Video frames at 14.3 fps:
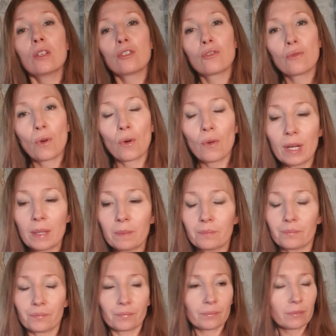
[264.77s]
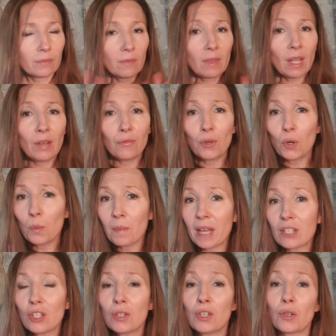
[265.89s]
Drawing, if you
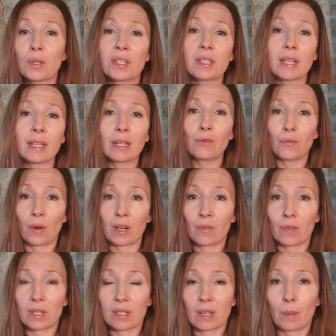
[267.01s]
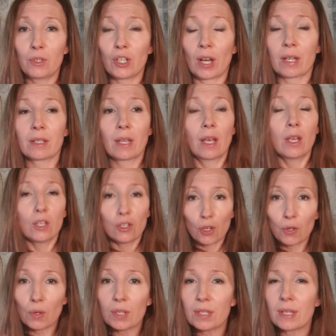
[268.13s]
imagine that you're sitting in front of a subject, so
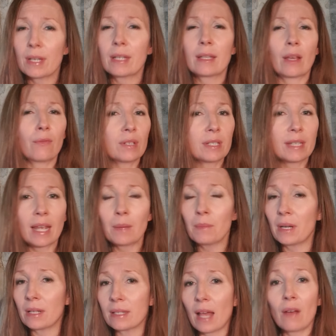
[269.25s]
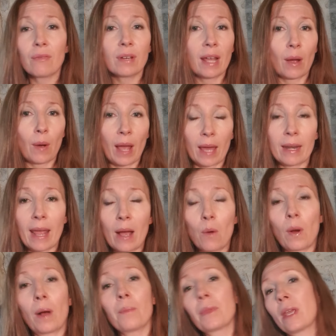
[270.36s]
you're sitting there for 10 minutes, half an
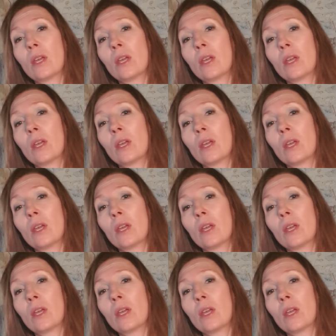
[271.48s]
hour,